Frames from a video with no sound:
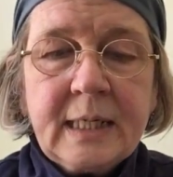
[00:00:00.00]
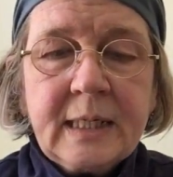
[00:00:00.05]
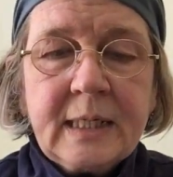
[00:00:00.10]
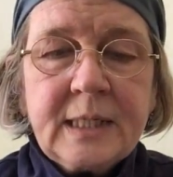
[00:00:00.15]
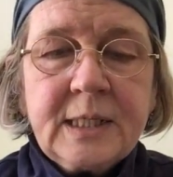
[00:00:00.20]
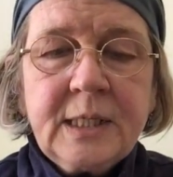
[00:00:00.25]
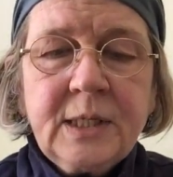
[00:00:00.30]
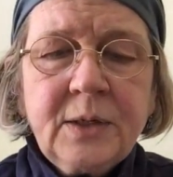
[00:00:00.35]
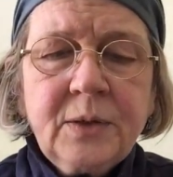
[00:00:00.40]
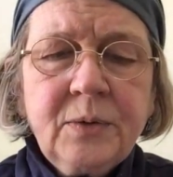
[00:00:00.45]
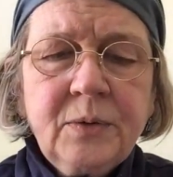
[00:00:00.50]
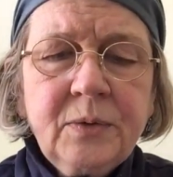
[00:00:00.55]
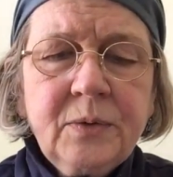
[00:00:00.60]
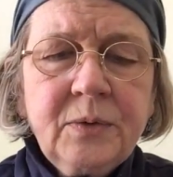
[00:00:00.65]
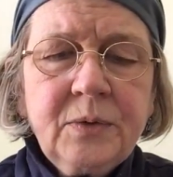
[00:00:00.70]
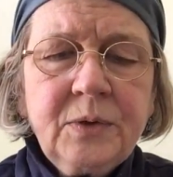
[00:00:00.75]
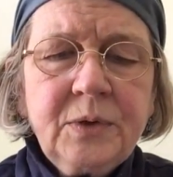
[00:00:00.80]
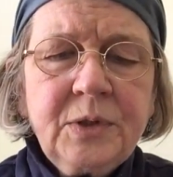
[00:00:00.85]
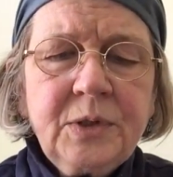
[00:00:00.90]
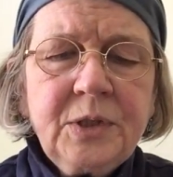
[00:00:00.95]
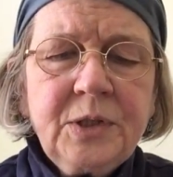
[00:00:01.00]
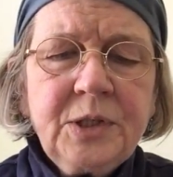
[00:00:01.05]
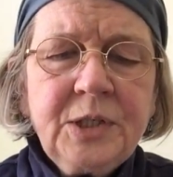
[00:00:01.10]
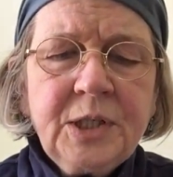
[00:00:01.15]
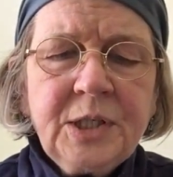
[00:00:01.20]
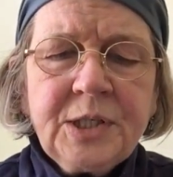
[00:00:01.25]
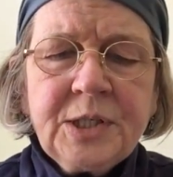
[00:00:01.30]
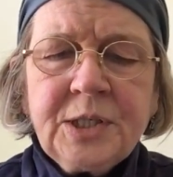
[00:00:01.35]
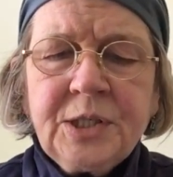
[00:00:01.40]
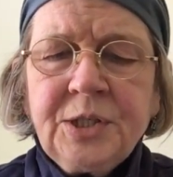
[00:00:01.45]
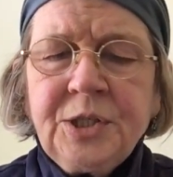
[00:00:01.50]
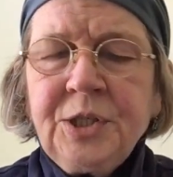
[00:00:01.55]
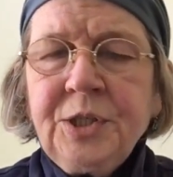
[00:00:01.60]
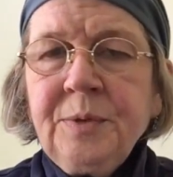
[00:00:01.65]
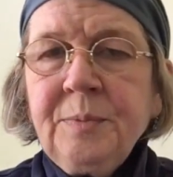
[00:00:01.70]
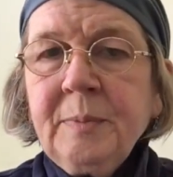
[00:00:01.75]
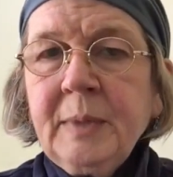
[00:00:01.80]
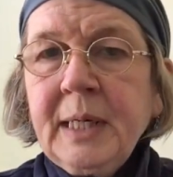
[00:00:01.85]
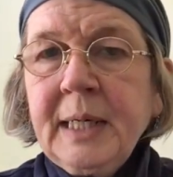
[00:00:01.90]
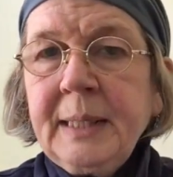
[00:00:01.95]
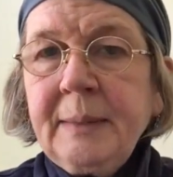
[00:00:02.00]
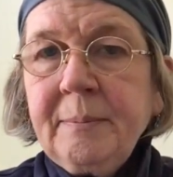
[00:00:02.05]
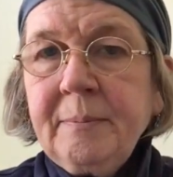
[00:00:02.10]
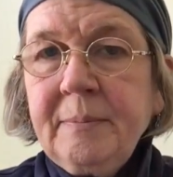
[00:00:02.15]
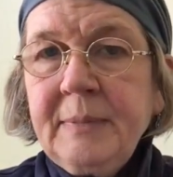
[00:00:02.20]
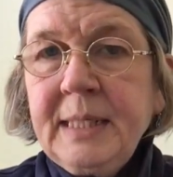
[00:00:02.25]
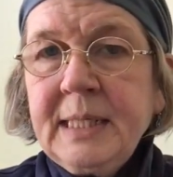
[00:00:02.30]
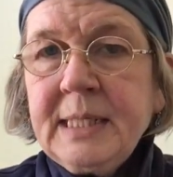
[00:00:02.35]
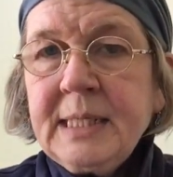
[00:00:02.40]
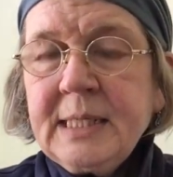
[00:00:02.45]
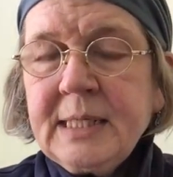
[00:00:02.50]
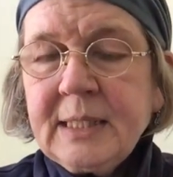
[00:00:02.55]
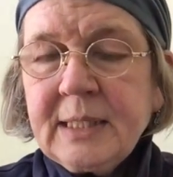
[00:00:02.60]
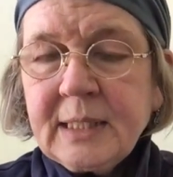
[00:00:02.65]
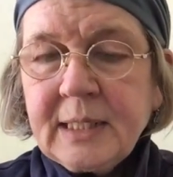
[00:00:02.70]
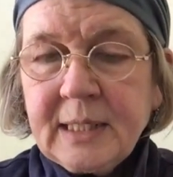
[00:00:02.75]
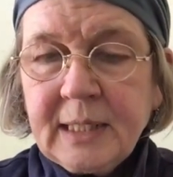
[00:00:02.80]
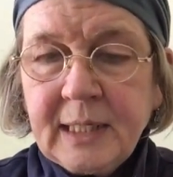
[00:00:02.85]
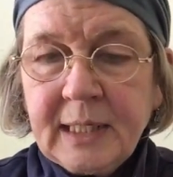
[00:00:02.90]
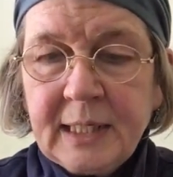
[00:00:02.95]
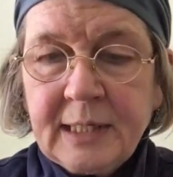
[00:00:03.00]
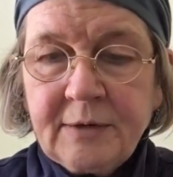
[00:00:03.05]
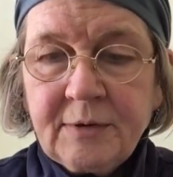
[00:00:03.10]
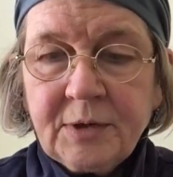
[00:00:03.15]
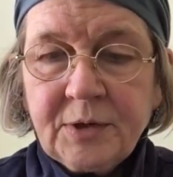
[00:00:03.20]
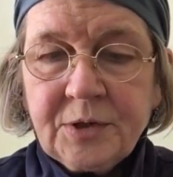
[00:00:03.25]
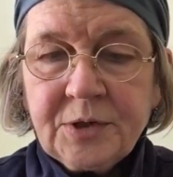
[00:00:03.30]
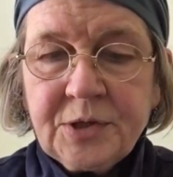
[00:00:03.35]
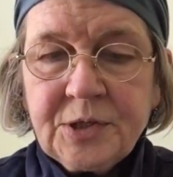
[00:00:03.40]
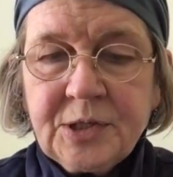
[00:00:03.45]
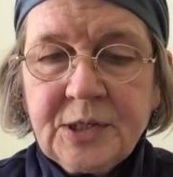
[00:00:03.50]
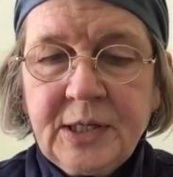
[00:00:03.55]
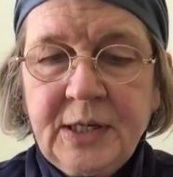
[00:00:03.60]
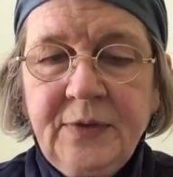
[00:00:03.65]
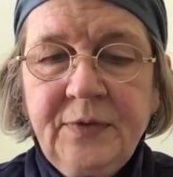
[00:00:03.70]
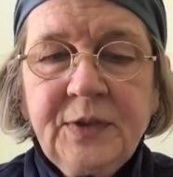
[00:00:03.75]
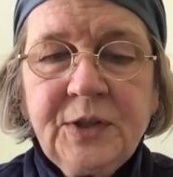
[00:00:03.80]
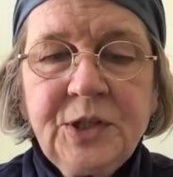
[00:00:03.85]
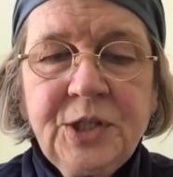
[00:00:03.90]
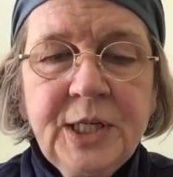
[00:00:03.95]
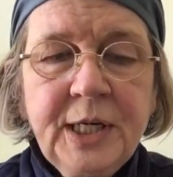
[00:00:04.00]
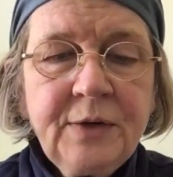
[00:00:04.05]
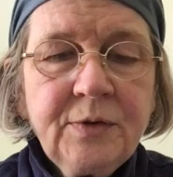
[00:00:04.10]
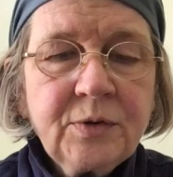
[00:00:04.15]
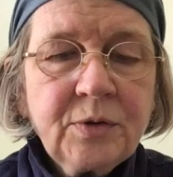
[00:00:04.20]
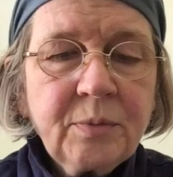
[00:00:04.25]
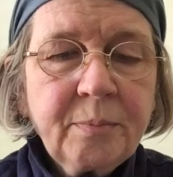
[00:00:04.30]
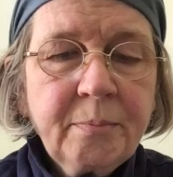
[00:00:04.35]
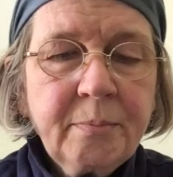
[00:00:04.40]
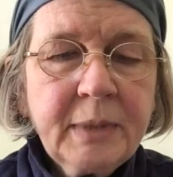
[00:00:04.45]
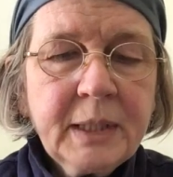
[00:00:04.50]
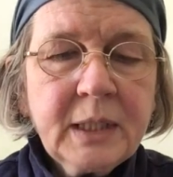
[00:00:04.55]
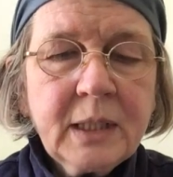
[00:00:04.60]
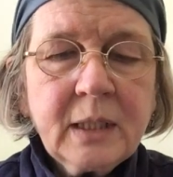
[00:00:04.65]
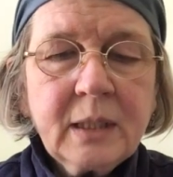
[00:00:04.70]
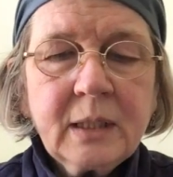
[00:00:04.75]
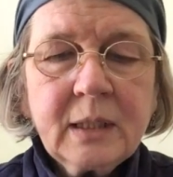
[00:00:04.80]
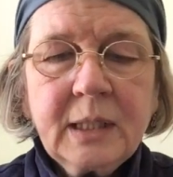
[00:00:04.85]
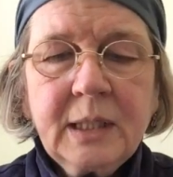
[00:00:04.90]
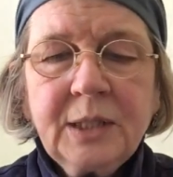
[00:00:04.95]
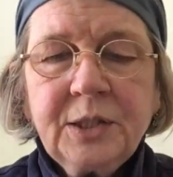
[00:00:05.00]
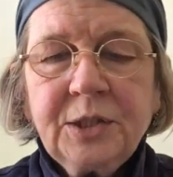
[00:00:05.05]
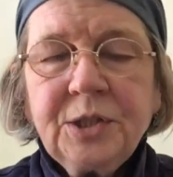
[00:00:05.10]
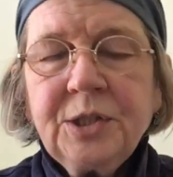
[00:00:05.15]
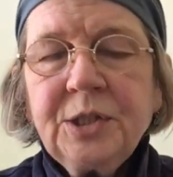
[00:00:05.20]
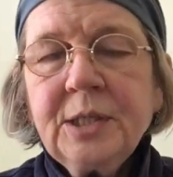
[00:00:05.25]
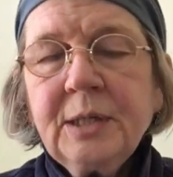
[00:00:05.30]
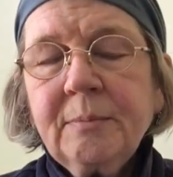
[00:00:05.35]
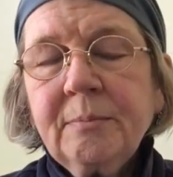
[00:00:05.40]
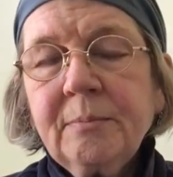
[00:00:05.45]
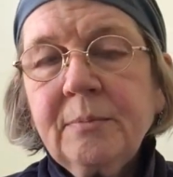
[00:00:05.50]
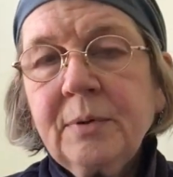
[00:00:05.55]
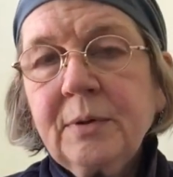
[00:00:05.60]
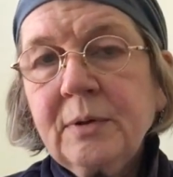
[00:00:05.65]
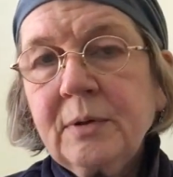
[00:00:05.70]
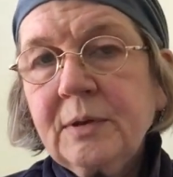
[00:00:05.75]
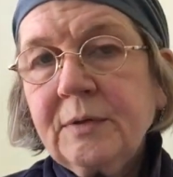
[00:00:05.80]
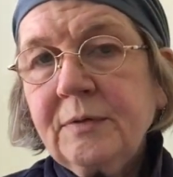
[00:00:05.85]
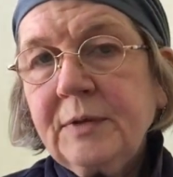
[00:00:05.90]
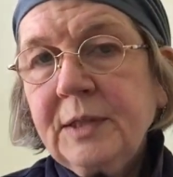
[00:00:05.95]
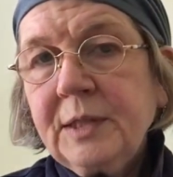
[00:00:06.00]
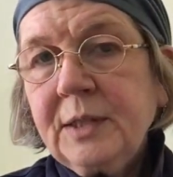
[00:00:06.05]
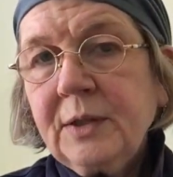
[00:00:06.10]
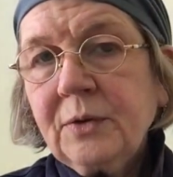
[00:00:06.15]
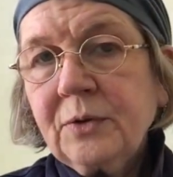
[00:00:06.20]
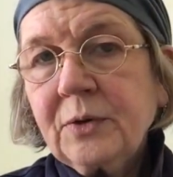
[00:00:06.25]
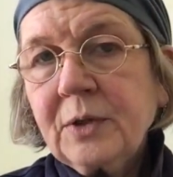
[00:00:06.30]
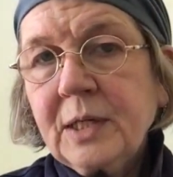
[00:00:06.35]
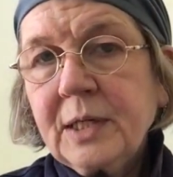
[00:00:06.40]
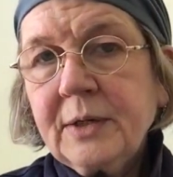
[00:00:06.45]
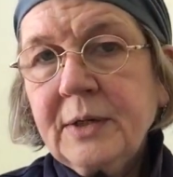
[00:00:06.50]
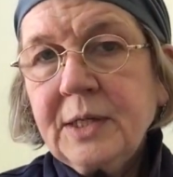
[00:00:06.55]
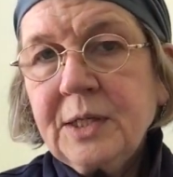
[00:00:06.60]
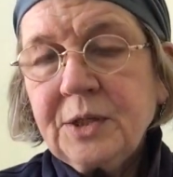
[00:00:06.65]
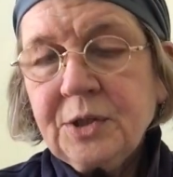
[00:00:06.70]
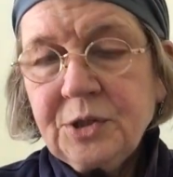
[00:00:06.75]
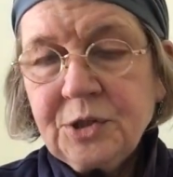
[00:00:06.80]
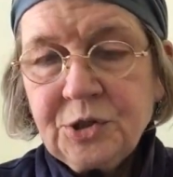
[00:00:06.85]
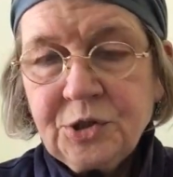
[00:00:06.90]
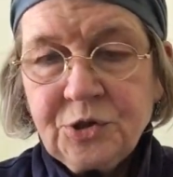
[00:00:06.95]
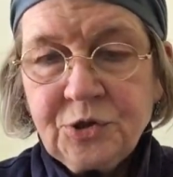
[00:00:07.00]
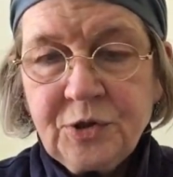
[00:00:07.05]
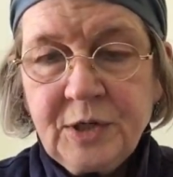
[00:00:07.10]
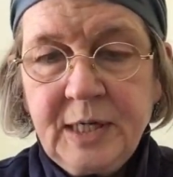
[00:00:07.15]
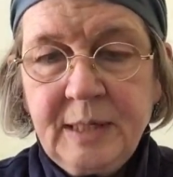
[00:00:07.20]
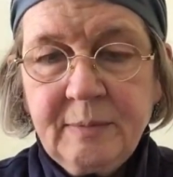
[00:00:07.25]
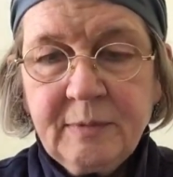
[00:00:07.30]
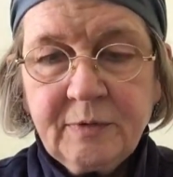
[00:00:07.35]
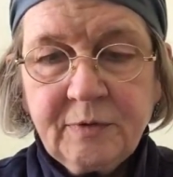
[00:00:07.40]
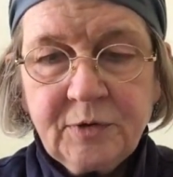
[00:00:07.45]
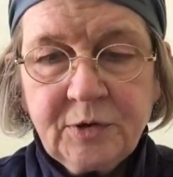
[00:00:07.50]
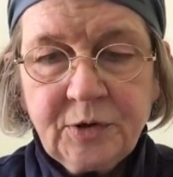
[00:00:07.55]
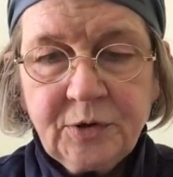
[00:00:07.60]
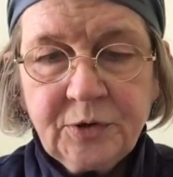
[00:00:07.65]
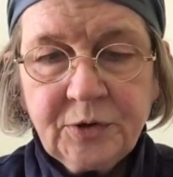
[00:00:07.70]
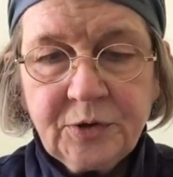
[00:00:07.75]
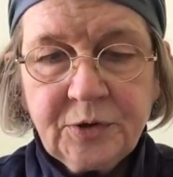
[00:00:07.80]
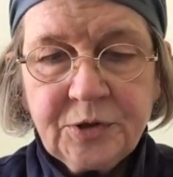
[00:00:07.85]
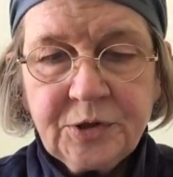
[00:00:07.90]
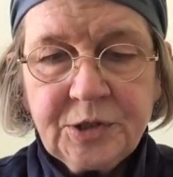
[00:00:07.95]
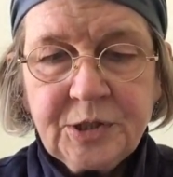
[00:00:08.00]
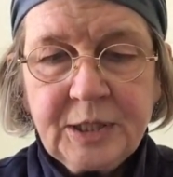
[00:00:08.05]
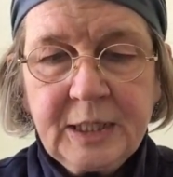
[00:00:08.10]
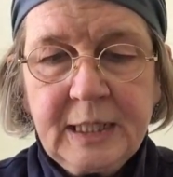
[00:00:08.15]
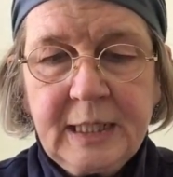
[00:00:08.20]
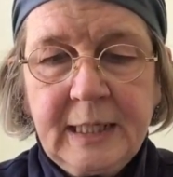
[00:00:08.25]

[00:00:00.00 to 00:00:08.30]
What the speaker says: So, just as you might miss the kairos in the general muddle and jumble of the ongoing stream of chronos,